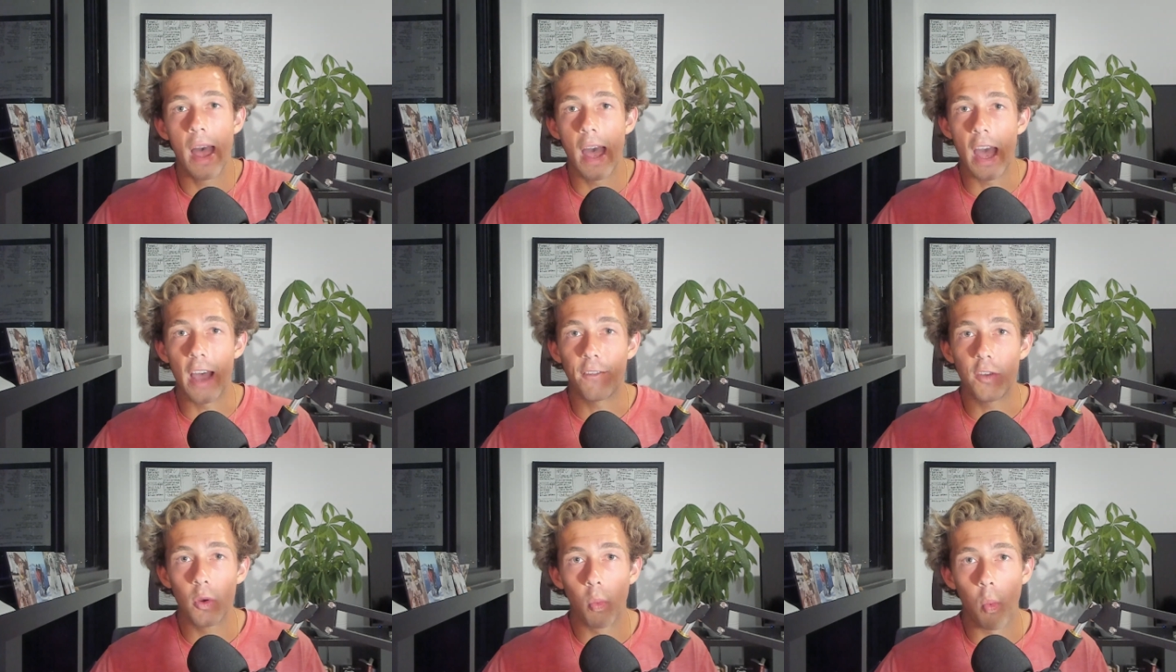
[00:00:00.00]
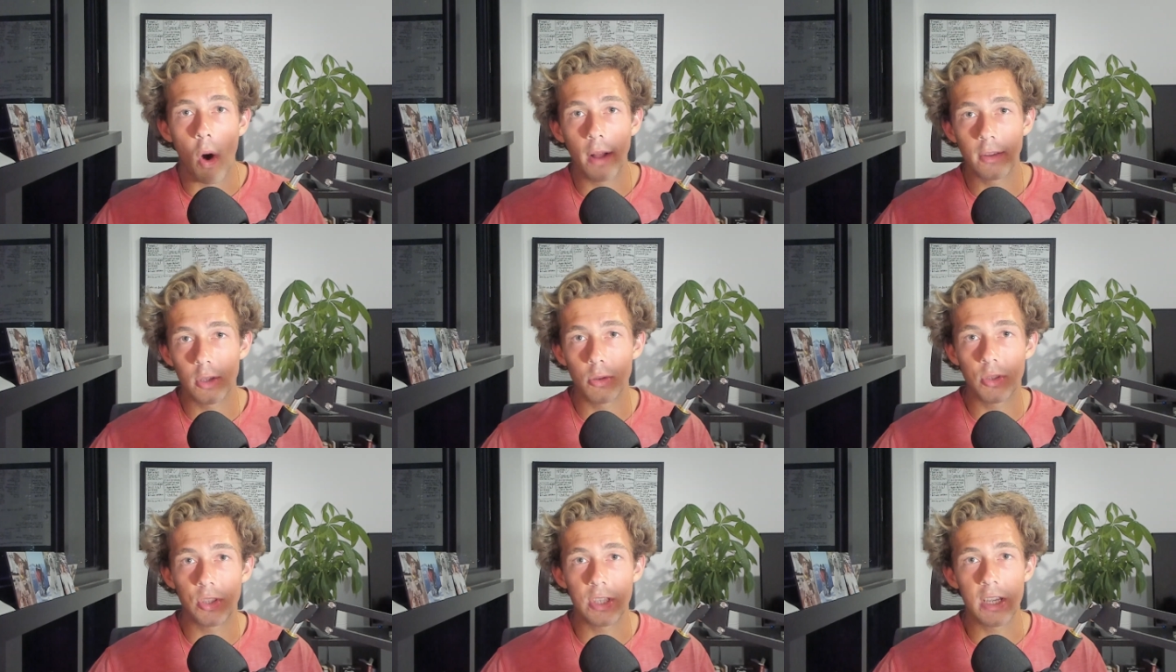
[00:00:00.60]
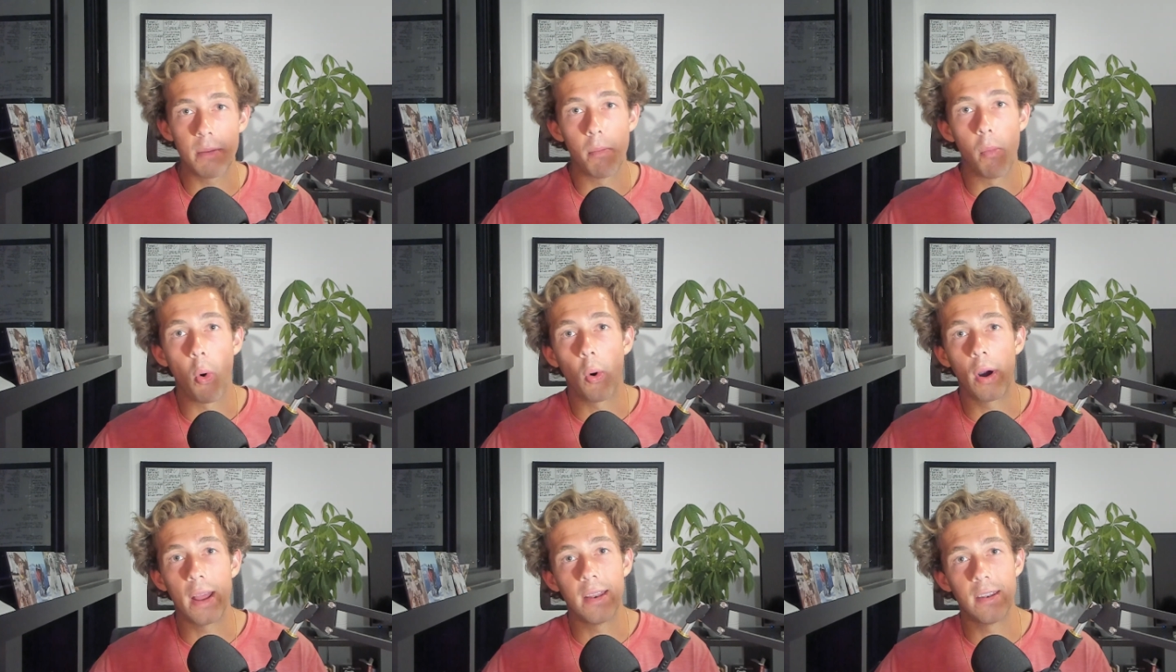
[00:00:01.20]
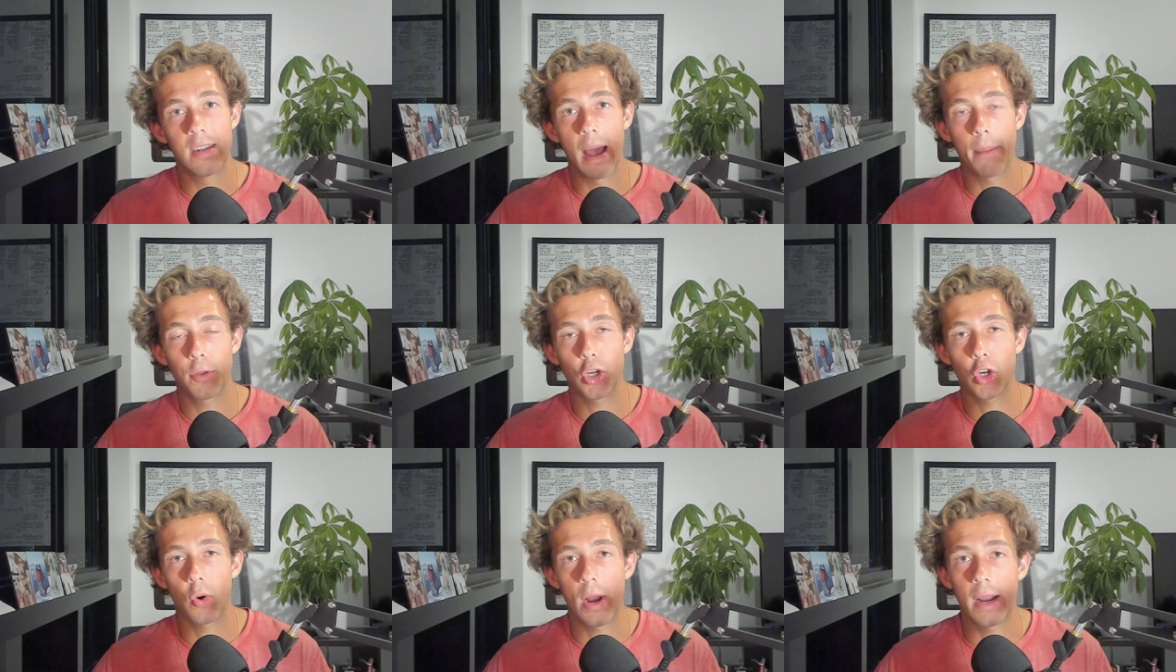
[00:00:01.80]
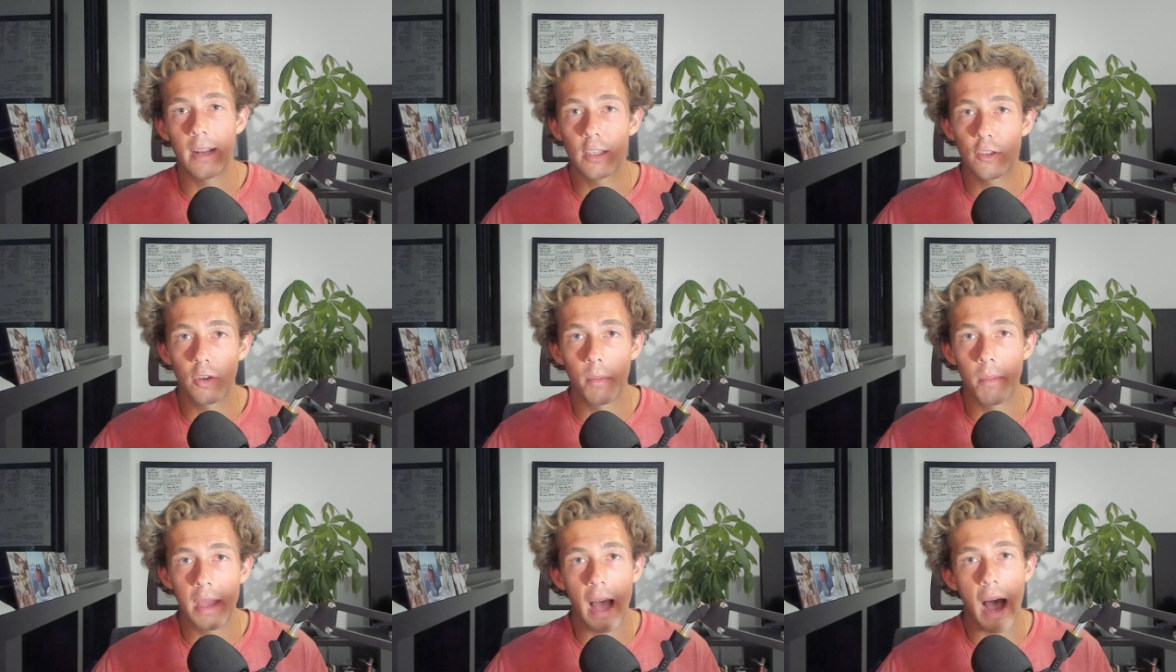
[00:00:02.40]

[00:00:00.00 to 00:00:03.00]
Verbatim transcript: if you want to see more in-depth trainings from me,